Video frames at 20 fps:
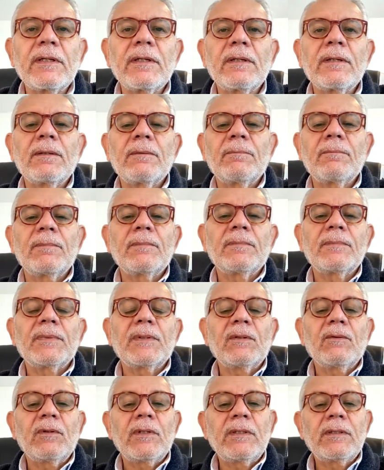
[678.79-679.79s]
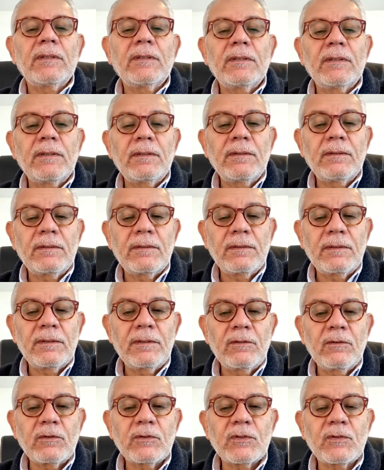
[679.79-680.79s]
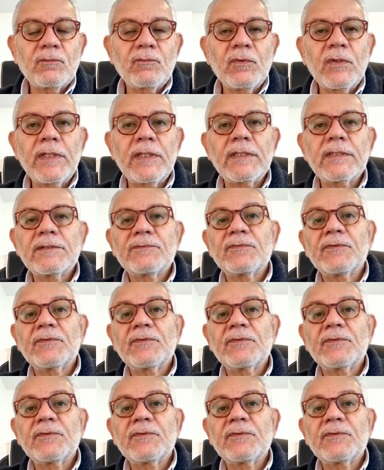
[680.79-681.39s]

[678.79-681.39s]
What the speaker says: In lots of ways.